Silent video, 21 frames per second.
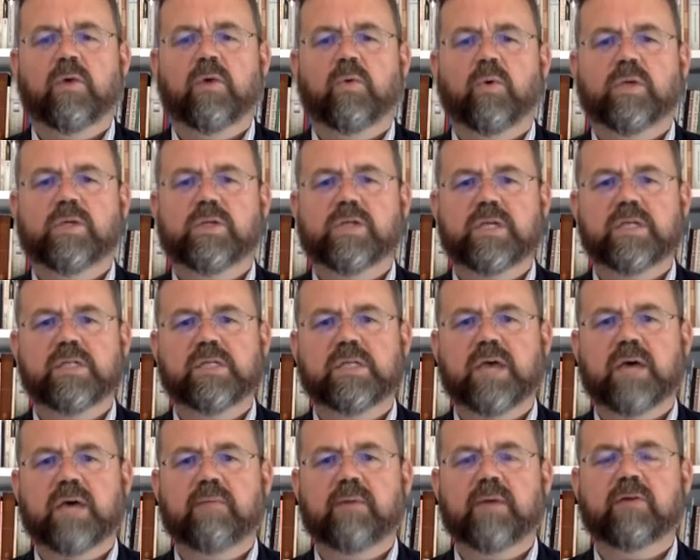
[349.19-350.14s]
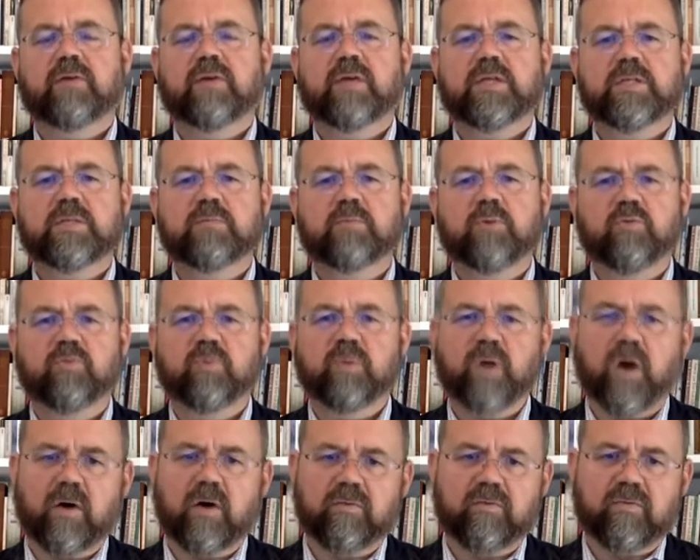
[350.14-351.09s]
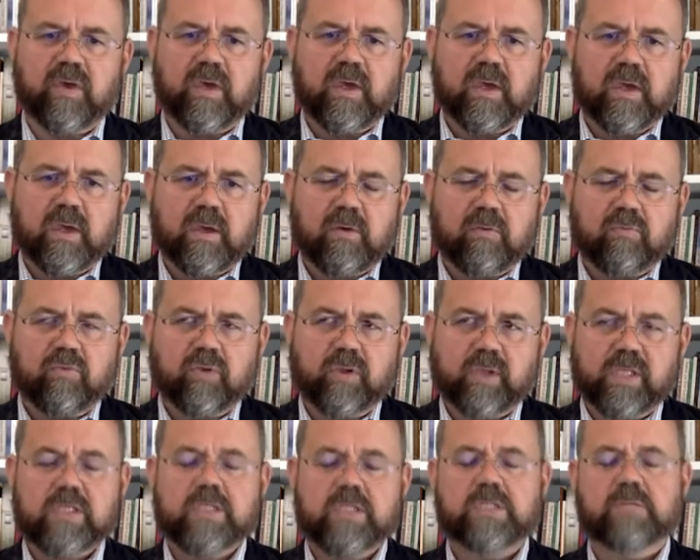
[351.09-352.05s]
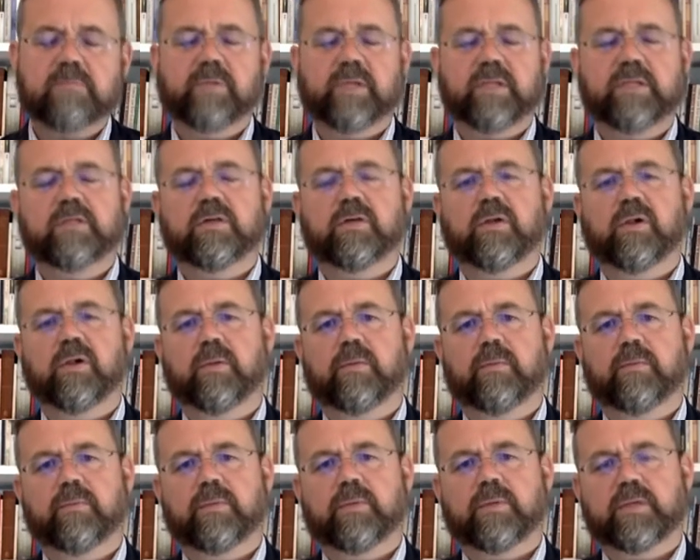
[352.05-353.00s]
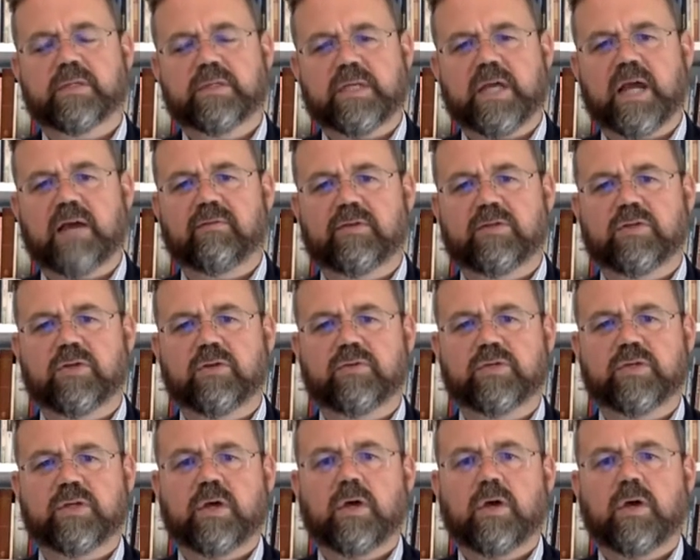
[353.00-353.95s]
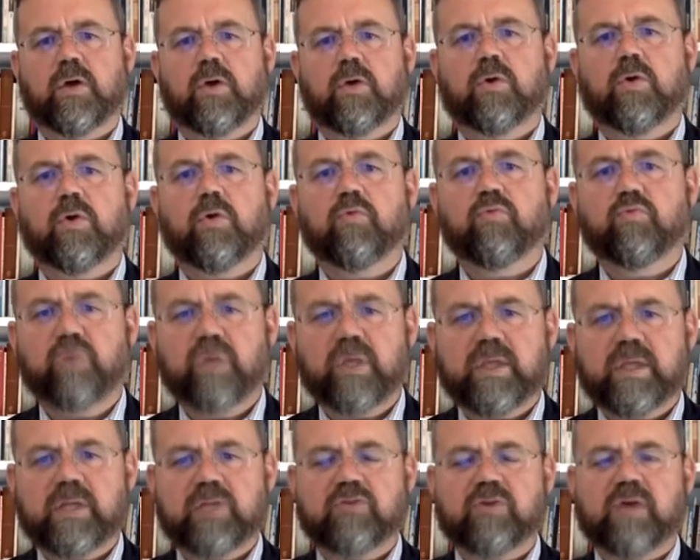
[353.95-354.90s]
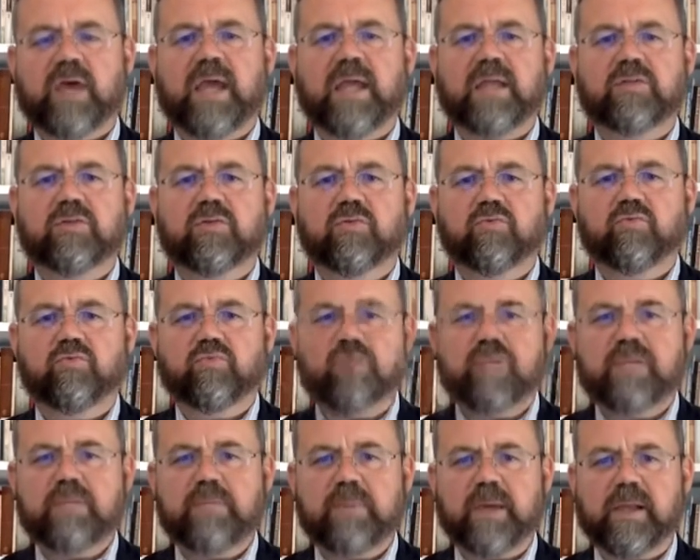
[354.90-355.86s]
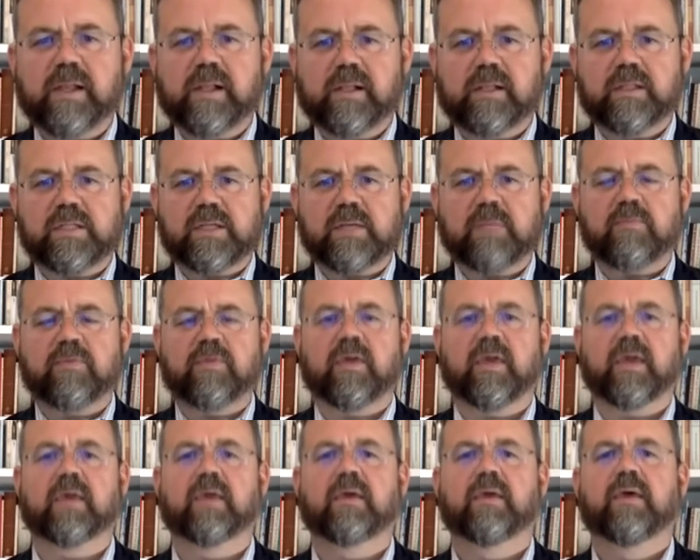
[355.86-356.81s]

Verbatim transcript: which is a migration movement of religious and political conservatives who are really trying to rebuild something